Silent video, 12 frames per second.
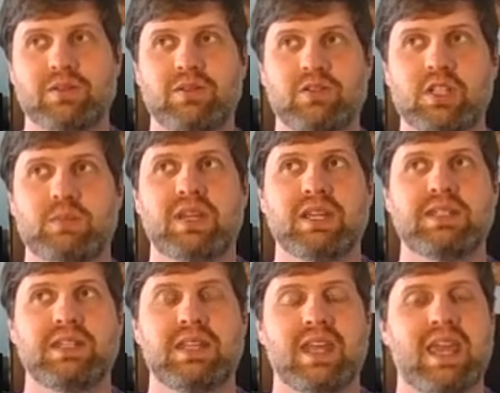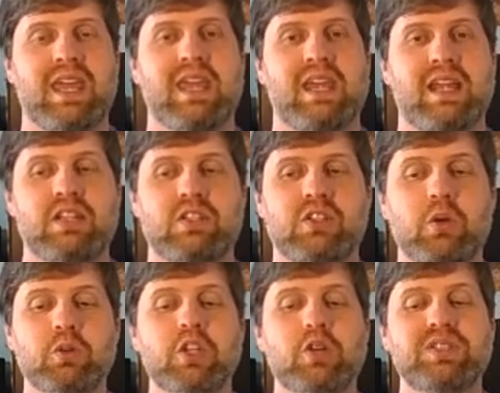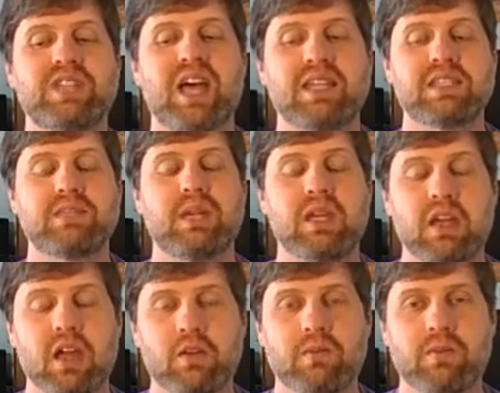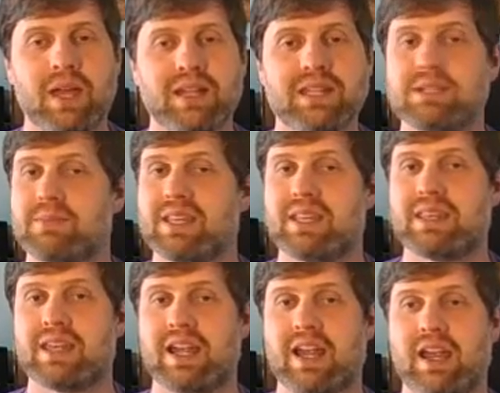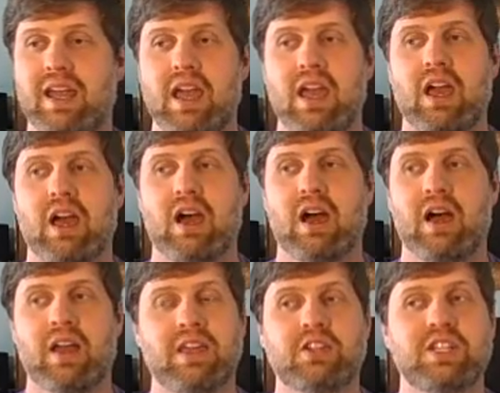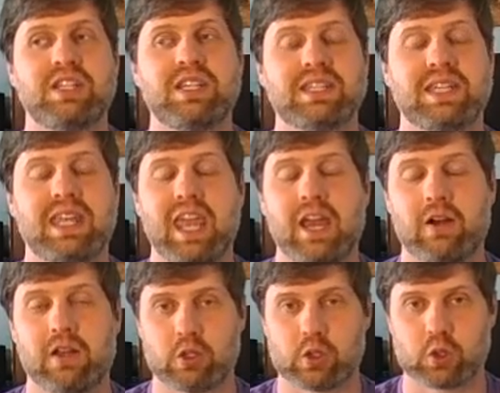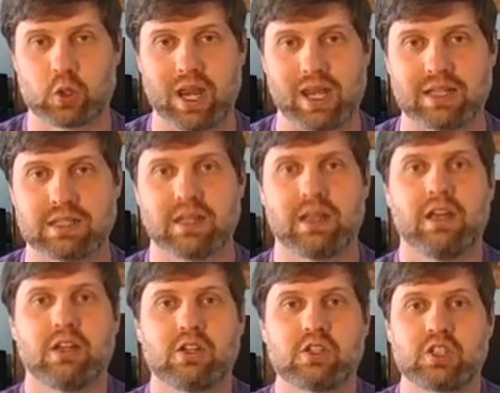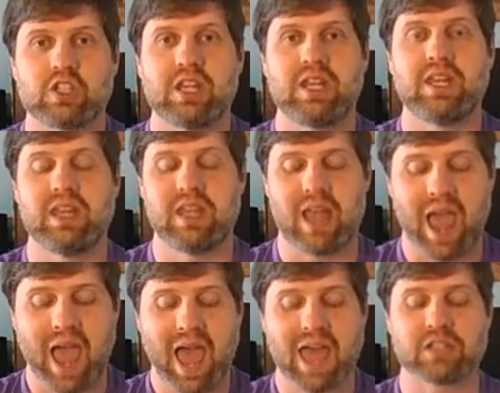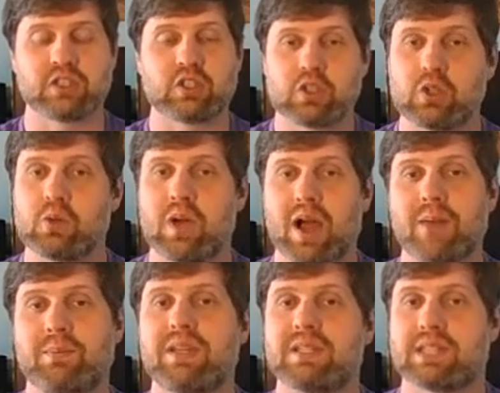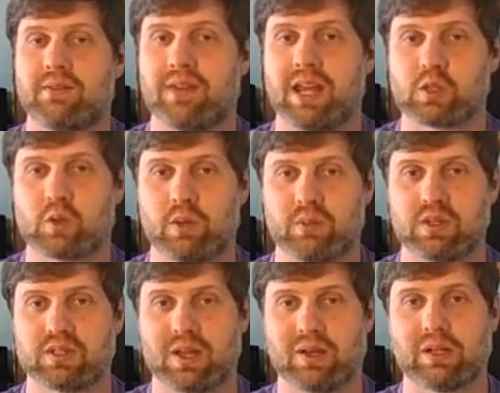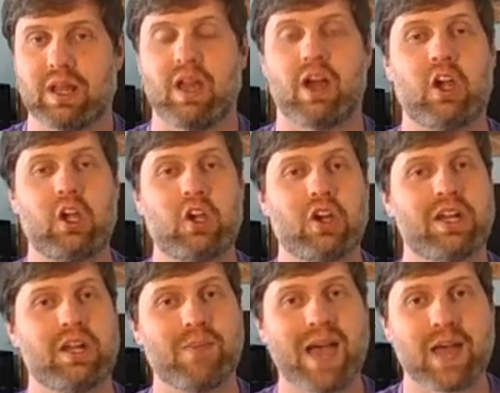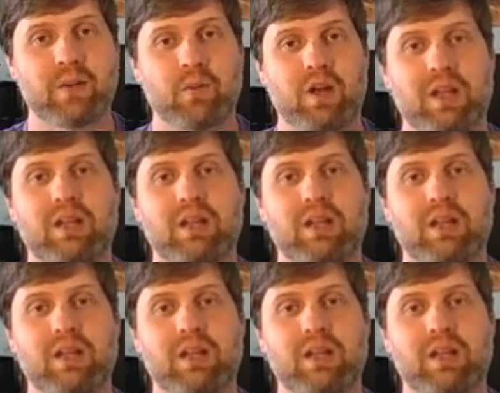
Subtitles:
just because they don't show signs of being colorblind doesn't mean that that she doesn't carry the trait. She has 2 copies of an X chromosome, a good and a bad one.